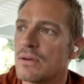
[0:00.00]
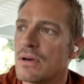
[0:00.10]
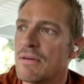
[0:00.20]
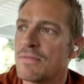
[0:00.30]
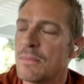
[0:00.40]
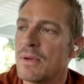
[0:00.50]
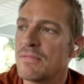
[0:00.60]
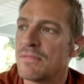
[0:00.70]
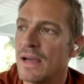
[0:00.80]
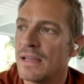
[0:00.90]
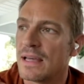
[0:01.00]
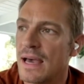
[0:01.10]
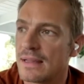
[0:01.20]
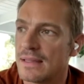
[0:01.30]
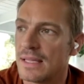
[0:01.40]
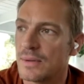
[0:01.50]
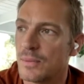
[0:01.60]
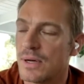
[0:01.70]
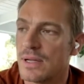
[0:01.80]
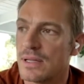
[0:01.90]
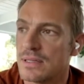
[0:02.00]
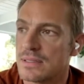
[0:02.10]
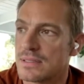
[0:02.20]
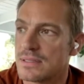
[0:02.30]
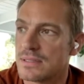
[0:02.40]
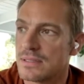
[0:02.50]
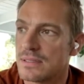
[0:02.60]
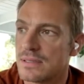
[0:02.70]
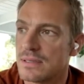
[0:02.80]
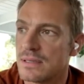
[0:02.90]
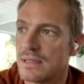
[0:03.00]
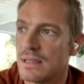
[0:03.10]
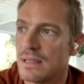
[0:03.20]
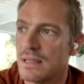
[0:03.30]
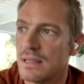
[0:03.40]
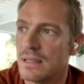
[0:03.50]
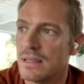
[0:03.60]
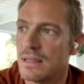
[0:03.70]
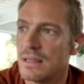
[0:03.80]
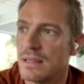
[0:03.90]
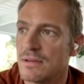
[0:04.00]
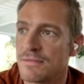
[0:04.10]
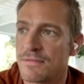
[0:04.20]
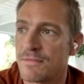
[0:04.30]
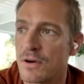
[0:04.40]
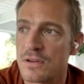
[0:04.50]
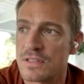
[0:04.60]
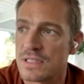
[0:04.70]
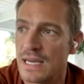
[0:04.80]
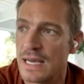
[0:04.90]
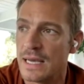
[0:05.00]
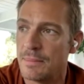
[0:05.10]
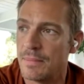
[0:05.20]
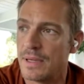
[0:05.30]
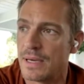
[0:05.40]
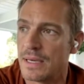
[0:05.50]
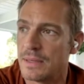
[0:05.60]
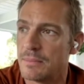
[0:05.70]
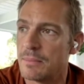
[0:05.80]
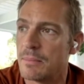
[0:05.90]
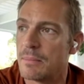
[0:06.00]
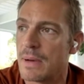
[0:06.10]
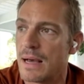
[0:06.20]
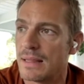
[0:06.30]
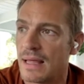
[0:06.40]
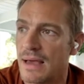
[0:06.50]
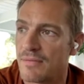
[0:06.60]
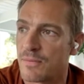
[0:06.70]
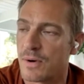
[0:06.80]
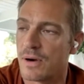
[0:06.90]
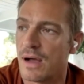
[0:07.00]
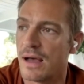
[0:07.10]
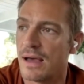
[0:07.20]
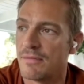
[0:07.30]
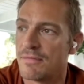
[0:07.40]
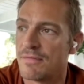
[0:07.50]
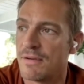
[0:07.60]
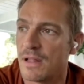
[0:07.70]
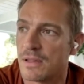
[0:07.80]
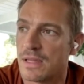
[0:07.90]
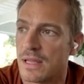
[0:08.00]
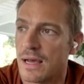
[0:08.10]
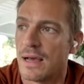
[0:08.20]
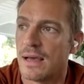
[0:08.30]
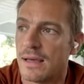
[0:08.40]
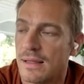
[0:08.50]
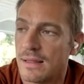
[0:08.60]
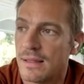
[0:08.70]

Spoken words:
And for me, finding acting was the first time in my life where I felt that I